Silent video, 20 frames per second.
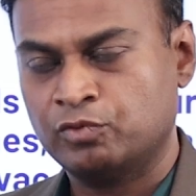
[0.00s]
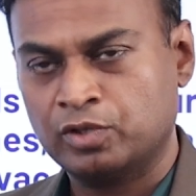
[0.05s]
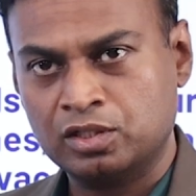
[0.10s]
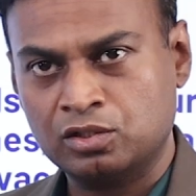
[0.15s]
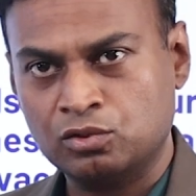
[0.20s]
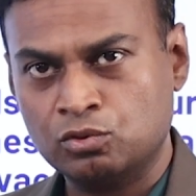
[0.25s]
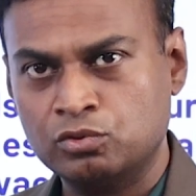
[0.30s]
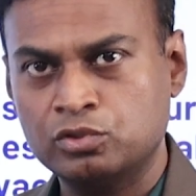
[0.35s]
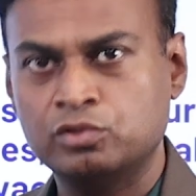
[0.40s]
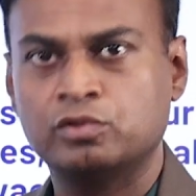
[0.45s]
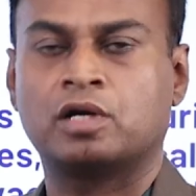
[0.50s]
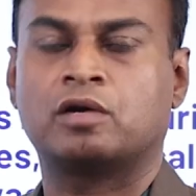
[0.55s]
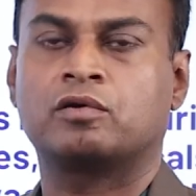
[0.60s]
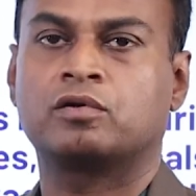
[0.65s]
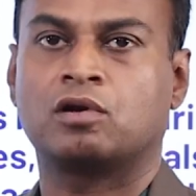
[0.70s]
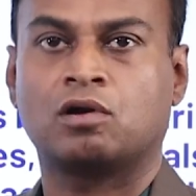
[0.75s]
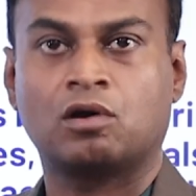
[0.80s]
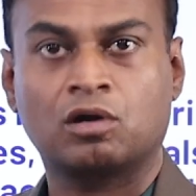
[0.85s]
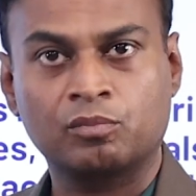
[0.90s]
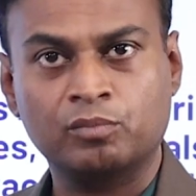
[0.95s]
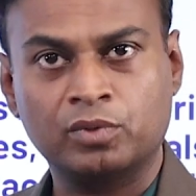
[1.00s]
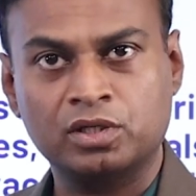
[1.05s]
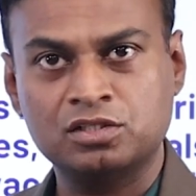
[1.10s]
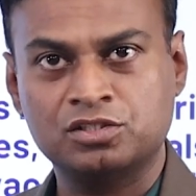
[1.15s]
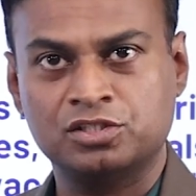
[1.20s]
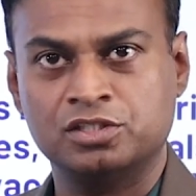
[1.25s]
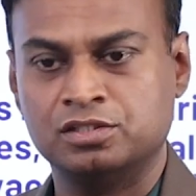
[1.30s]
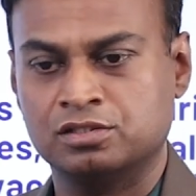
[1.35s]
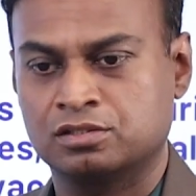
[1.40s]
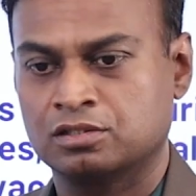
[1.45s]
even though you have
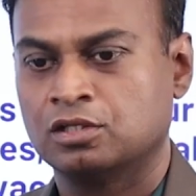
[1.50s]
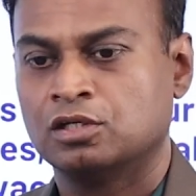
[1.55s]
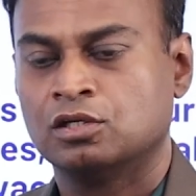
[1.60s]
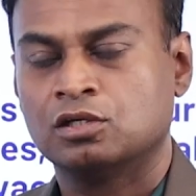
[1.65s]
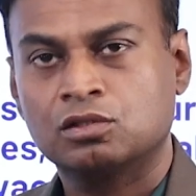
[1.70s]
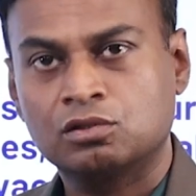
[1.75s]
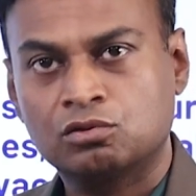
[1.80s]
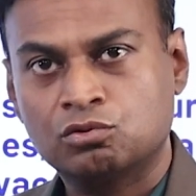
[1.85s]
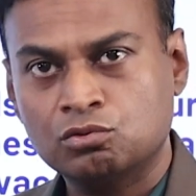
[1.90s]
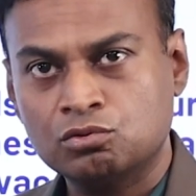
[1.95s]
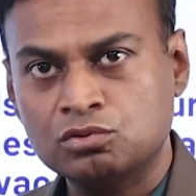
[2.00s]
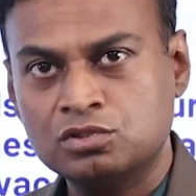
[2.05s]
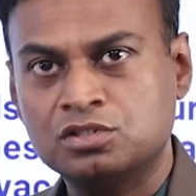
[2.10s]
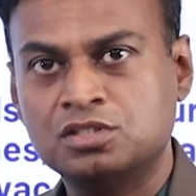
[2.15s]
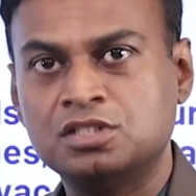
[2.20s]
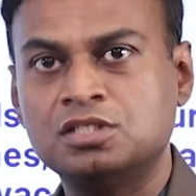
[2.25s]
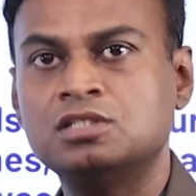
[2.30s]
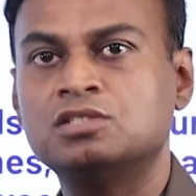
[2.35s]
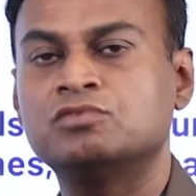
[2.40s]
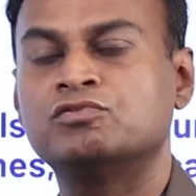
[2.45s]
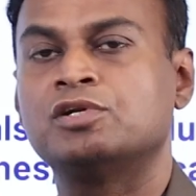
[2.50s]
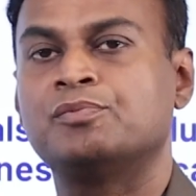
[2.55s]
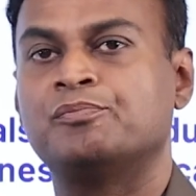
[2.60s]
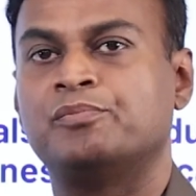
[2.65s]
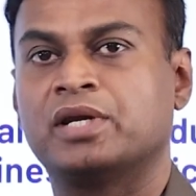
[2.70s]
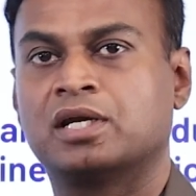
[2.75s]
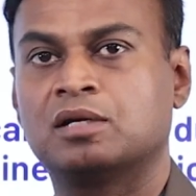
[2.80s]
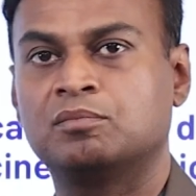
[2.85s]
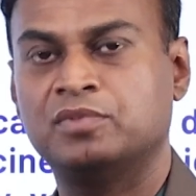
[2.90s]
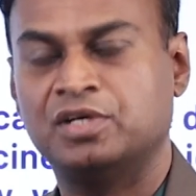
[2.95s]
normal genes, those genes will
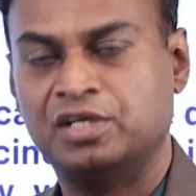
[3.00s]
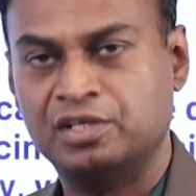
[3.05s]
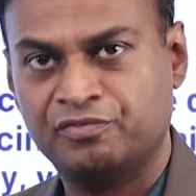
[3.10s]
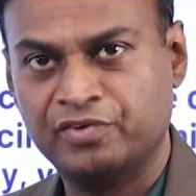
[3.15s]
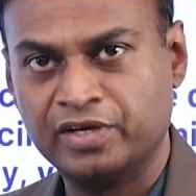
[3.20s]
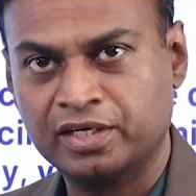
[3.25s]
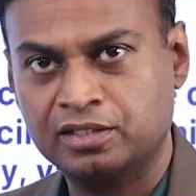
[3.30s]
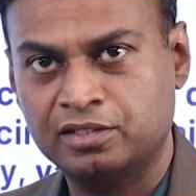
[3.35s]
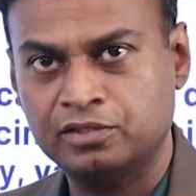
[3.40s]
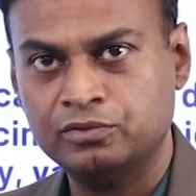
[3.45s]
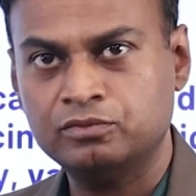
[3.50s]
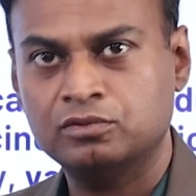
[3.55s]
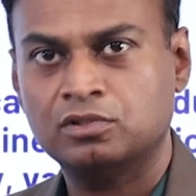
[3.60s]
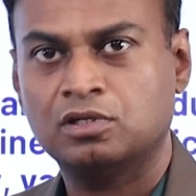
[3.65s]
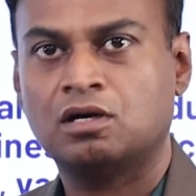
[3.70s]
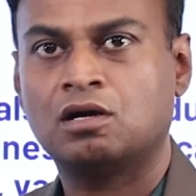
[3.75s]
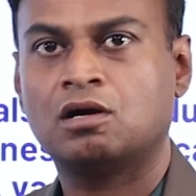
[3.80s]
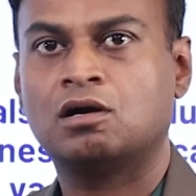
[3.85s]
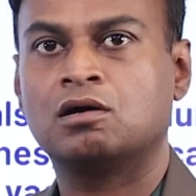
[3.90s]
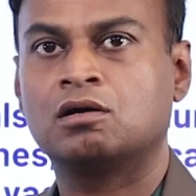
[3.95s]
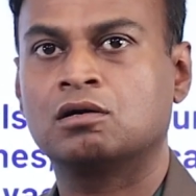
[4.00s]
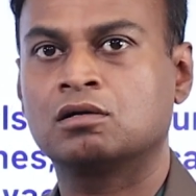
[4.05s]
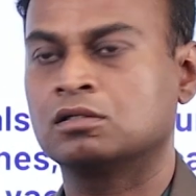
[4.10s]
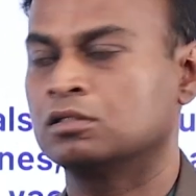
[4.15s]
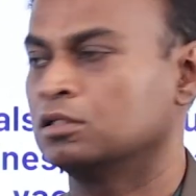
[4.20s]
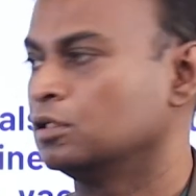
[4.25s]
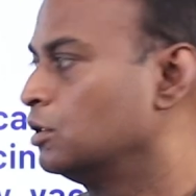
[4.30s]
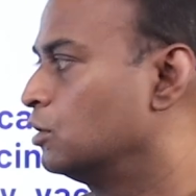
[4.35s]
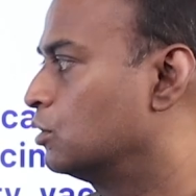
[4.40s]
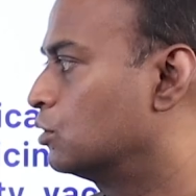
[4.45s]
become defective,
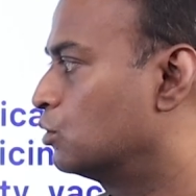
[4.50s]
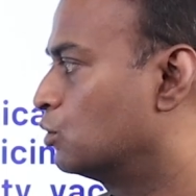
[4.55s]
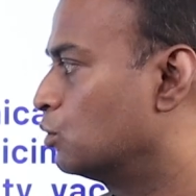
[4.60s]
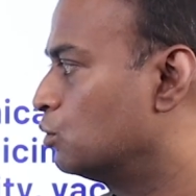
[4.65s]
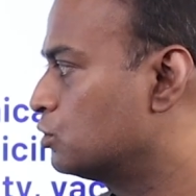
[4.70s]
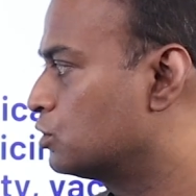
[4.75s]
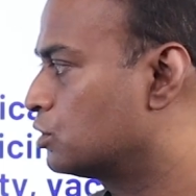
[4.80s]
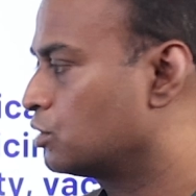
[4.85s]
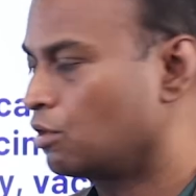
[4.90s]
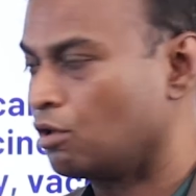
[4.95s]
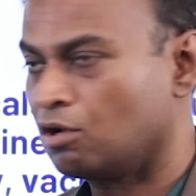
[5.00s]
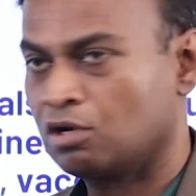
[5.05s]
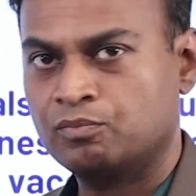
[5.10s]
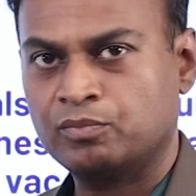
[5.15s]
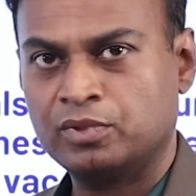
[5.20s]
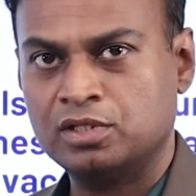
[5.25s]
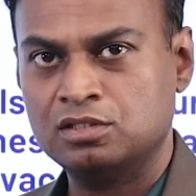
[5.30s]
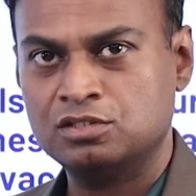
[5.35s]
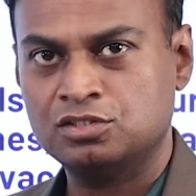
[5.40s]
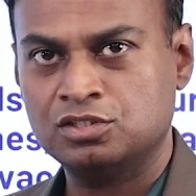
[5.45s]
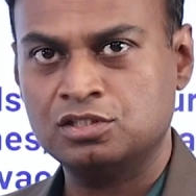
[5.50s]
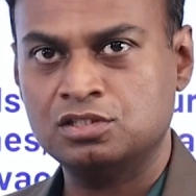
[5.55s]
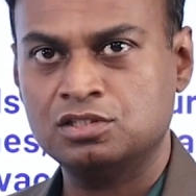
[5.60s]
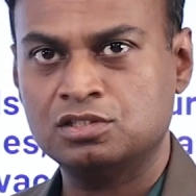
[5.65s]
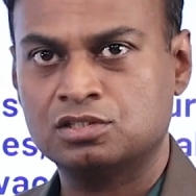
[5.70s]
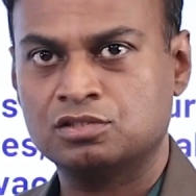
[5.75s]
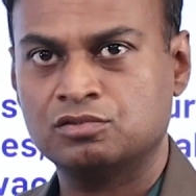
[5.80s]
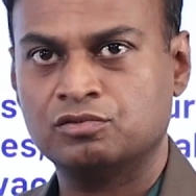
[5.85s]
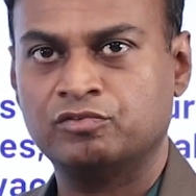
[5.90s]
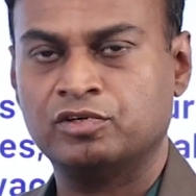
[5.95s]
or those normal
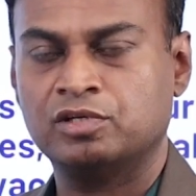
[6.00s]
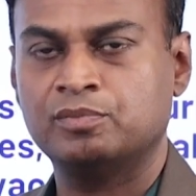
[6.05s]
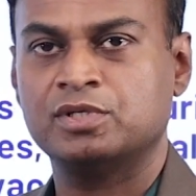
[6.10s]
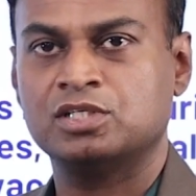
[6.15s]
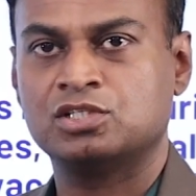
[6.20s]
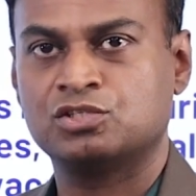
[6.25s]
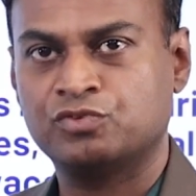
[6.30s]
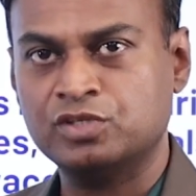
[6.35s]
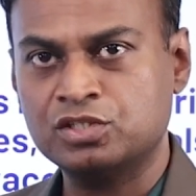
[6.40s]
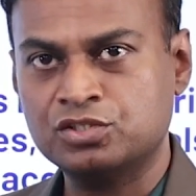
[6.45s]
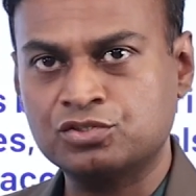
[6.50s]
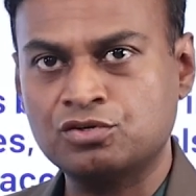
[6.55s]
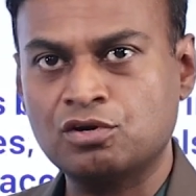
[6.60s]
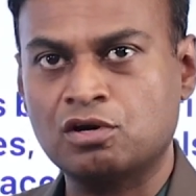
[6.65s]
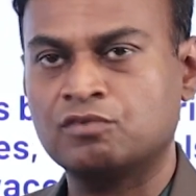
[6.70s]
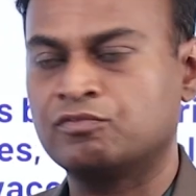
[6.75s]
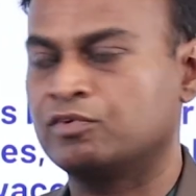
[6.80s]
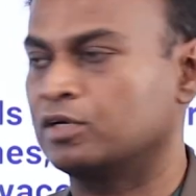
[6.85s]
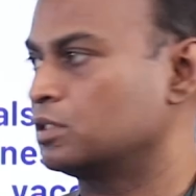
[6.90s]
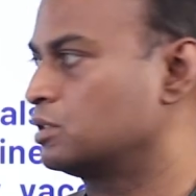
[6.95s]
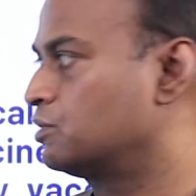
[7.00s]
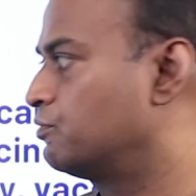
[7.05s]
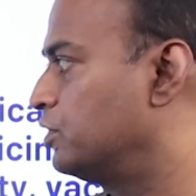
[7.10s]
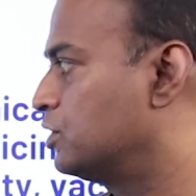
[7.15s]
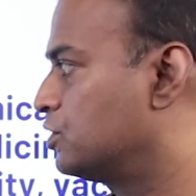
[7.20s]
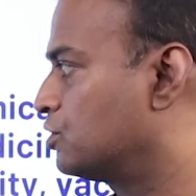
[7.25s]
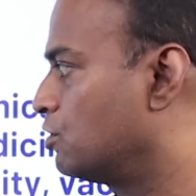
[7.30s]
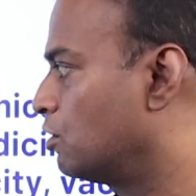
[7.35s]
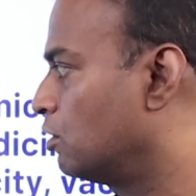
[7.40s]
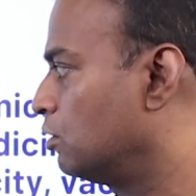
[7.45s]
genes will be switched off and
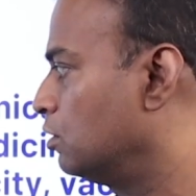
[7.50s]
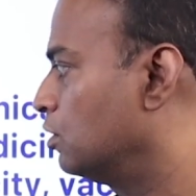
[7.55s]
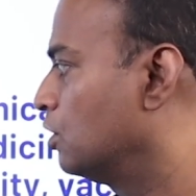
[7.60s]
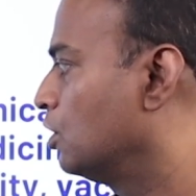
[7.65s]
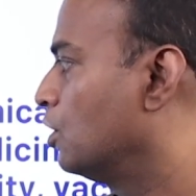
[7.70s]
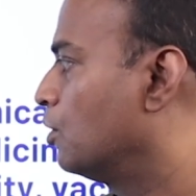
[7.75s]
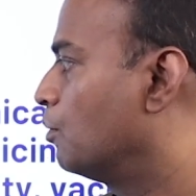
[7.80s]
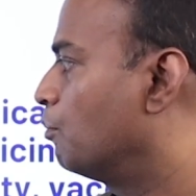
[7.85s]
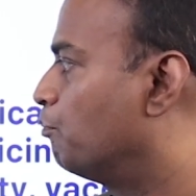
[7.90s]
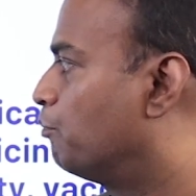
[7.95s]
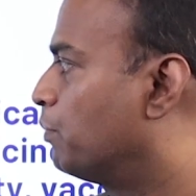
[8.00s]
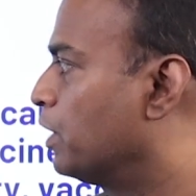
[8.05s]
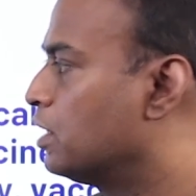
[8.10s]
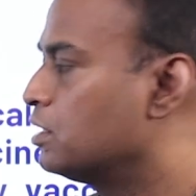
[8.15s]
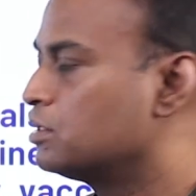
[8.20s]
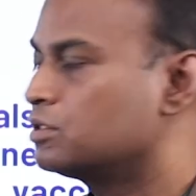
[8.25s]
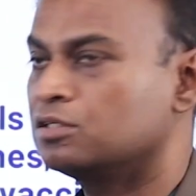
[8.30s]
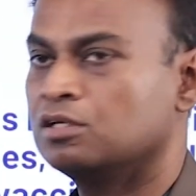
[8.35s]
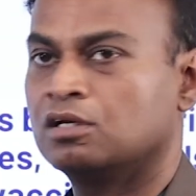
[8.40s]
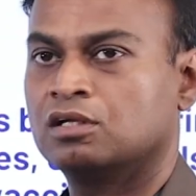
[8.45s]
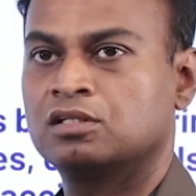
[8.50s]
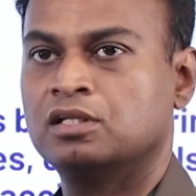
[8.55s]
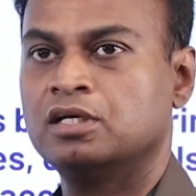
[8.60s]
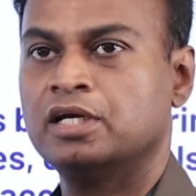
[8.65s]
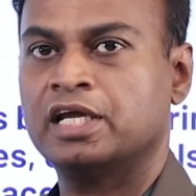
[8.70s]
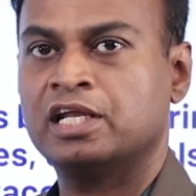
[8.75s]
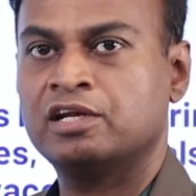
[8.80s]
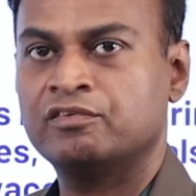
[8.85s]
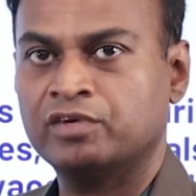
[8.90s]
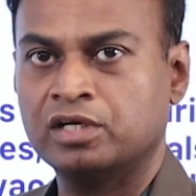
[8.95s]
switched on based on
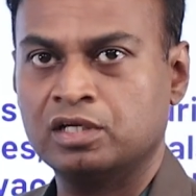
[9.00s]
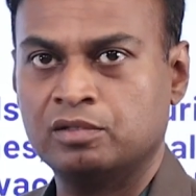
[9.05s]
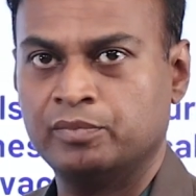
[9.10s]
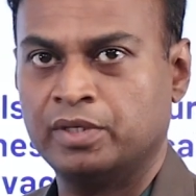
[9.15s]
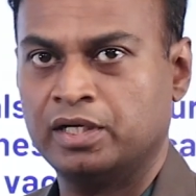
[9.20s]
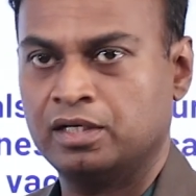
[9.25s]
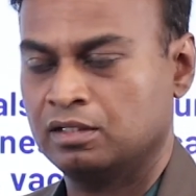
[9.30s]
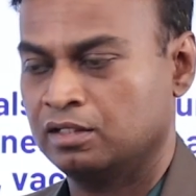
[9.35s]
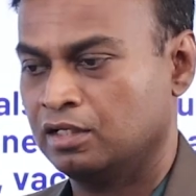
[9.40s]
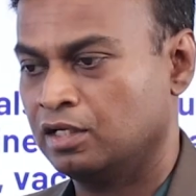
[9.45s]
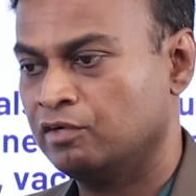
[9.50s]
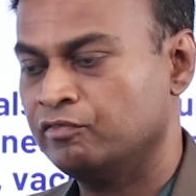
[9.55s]
the environment.